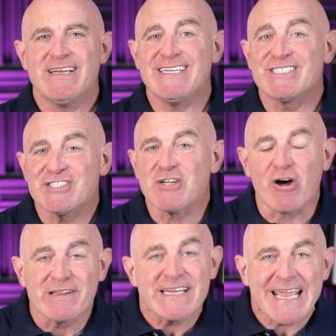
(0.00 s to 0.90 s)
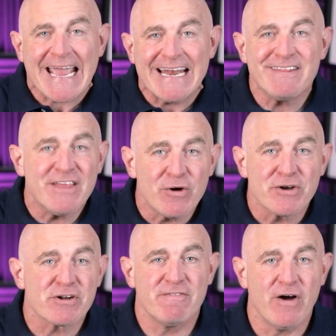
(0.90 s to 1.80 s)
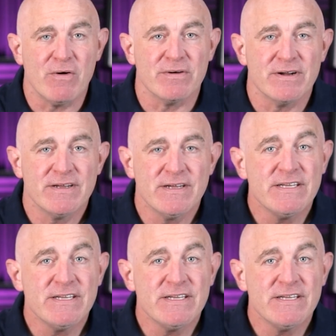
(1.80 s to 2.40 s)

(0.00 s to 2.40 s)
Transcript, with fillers: installing anything on your phone.